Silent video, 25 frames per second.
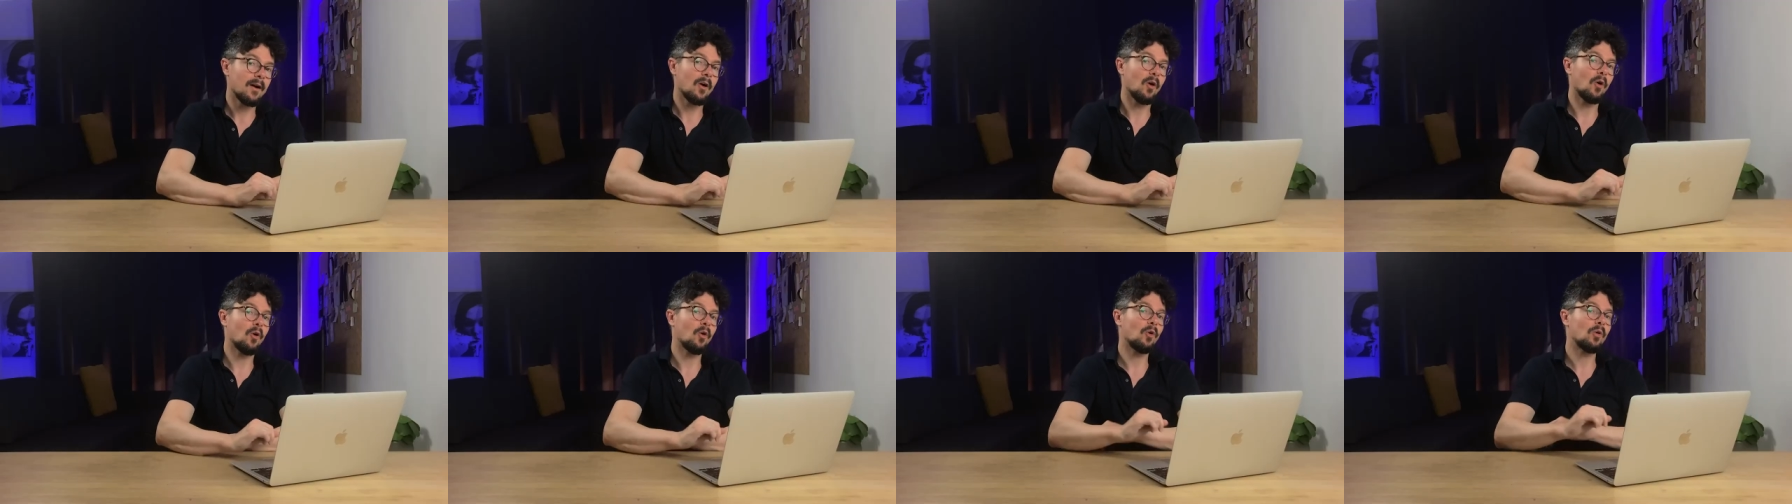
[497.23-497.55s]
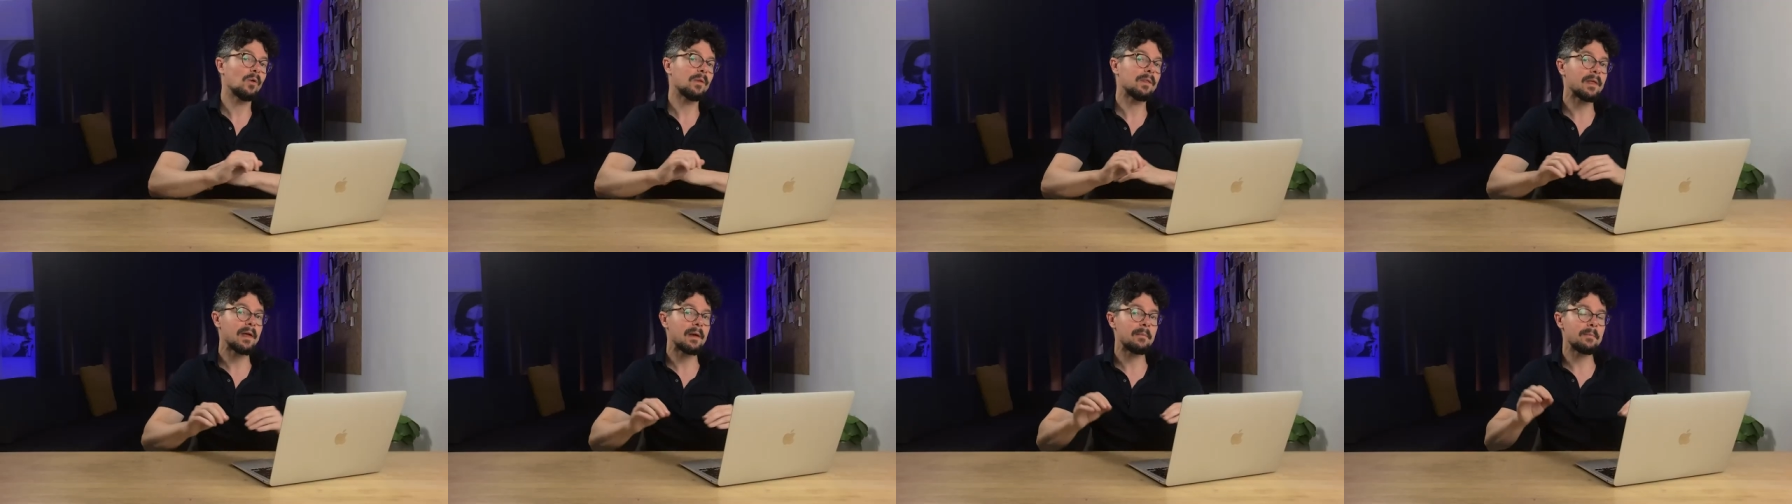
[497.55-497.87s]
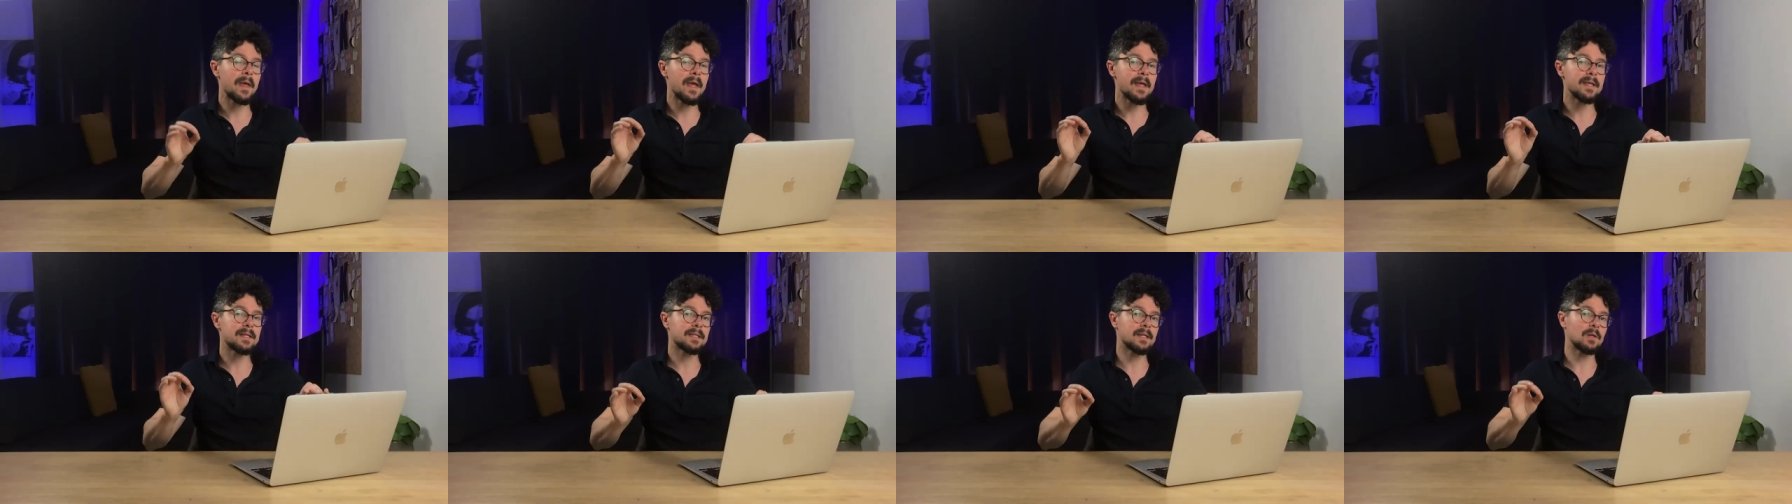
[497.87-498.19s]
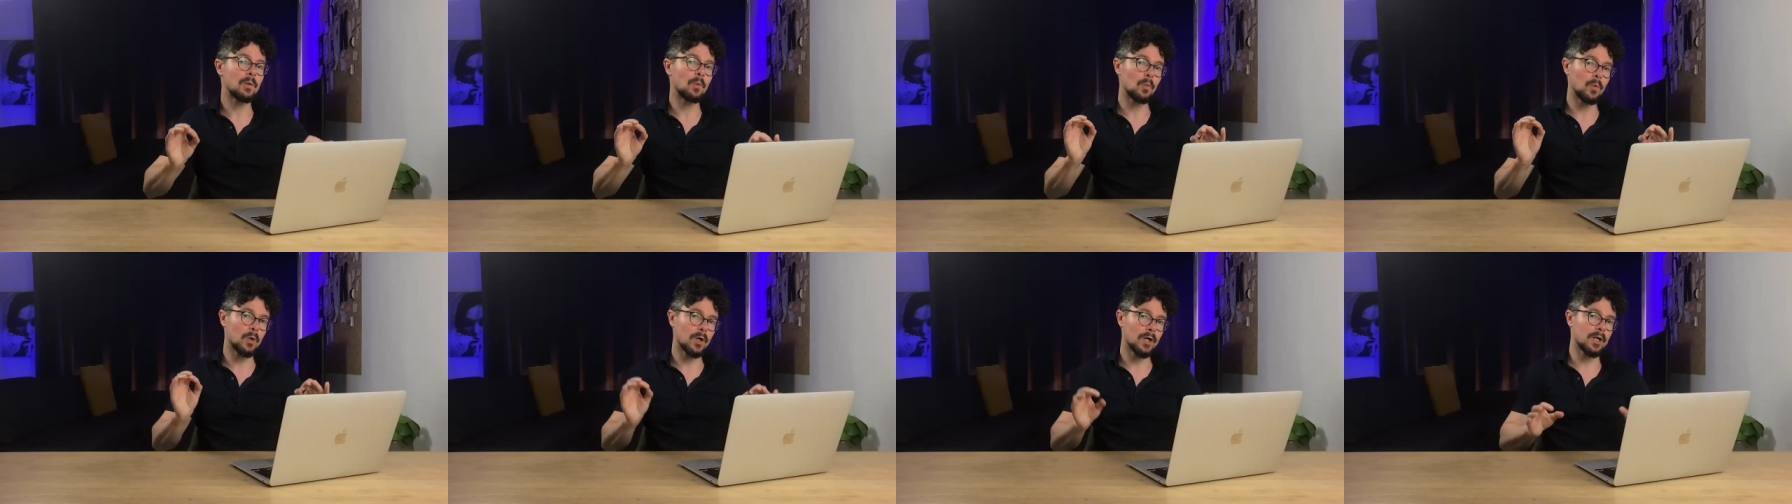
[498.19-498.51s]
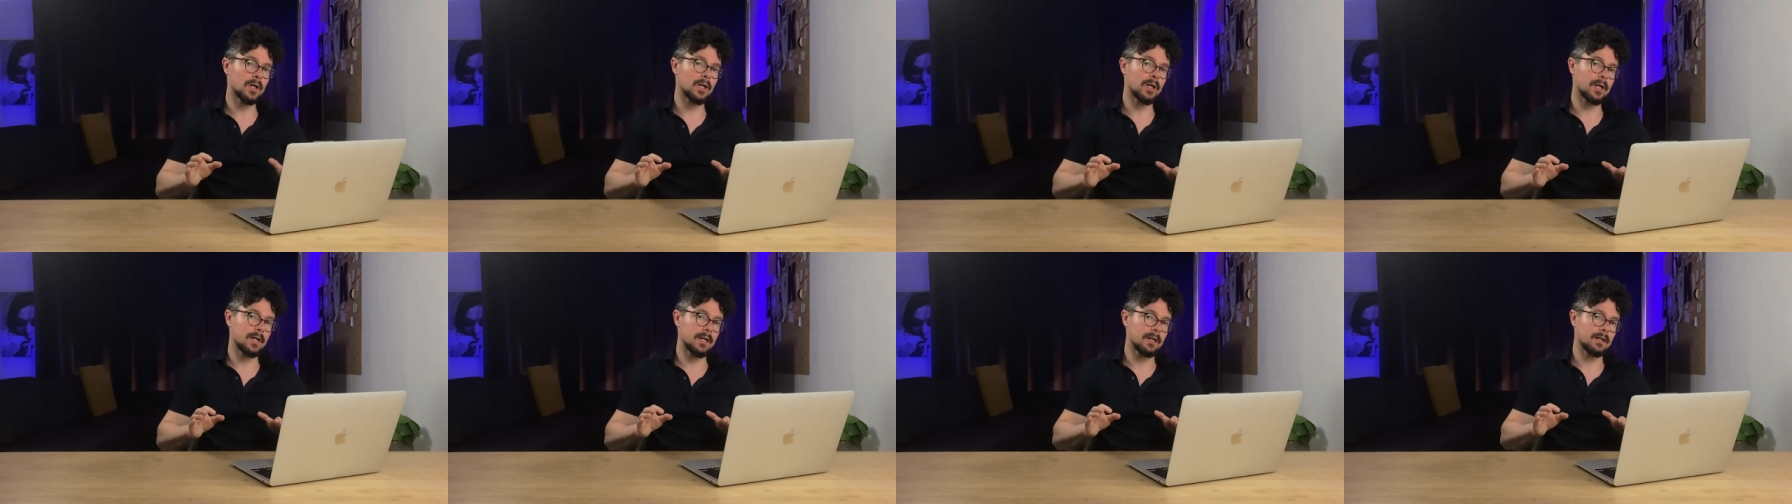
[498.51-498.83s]
all the amazing
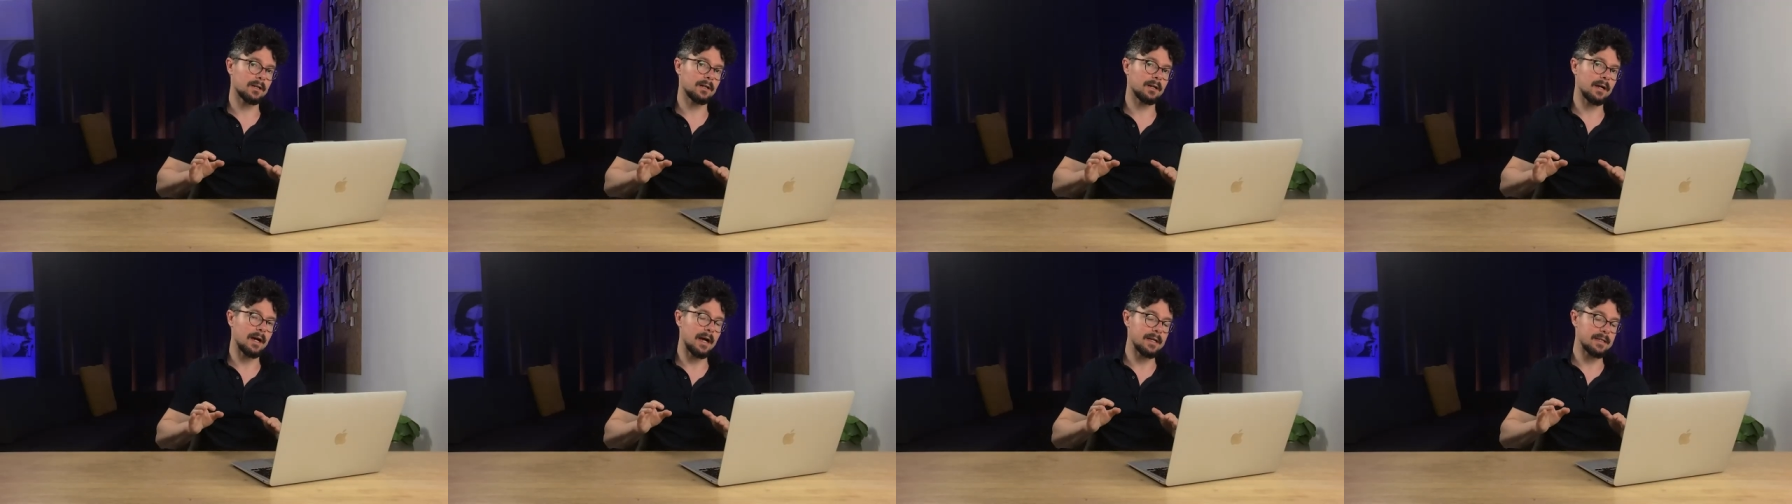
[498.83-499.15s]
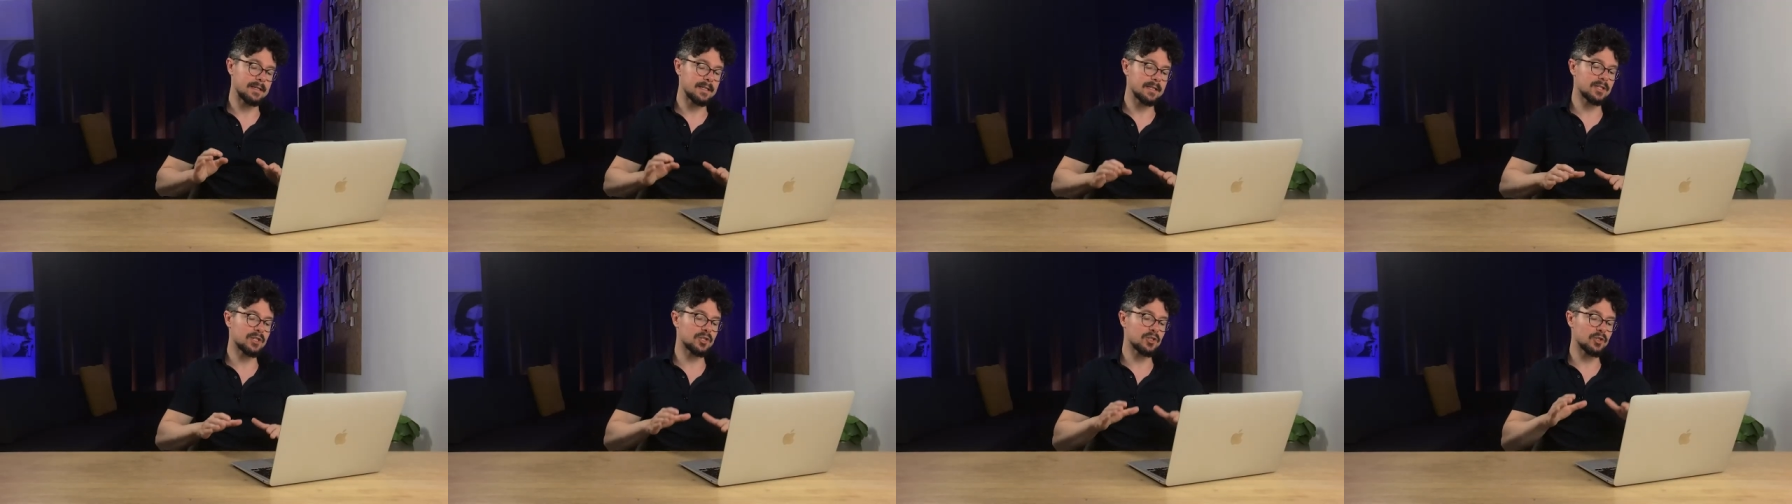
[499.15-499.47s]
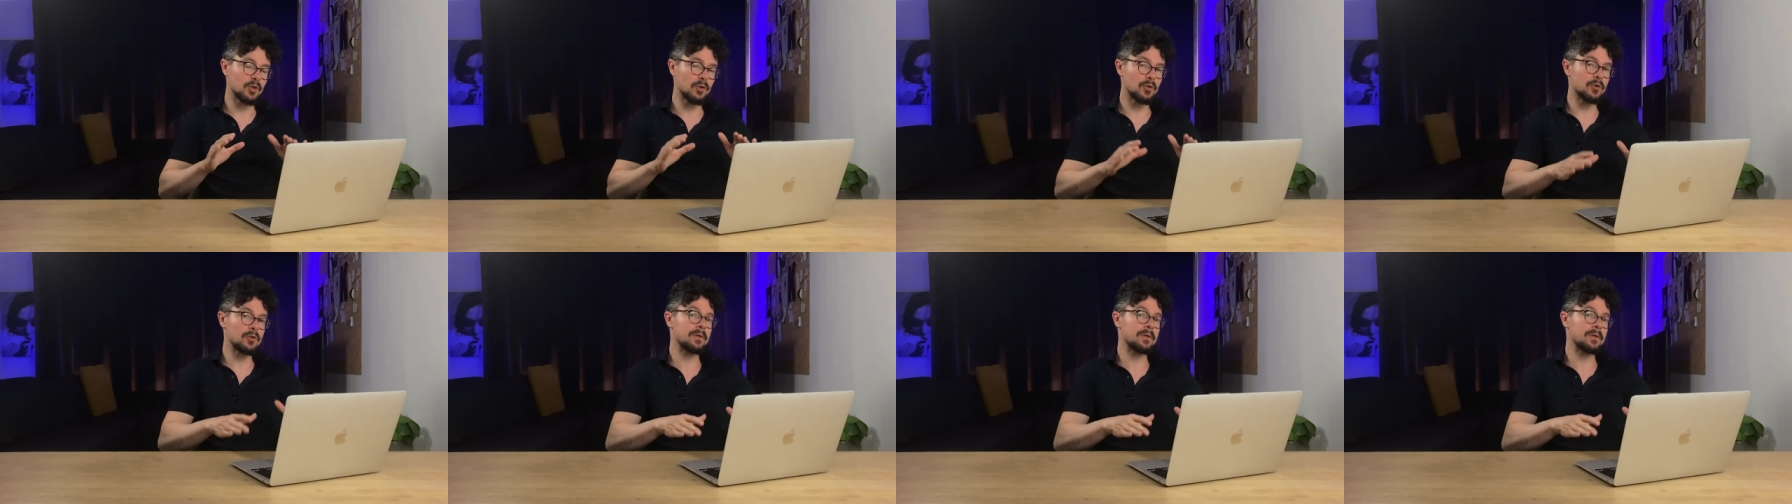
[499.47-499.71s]
work I just saw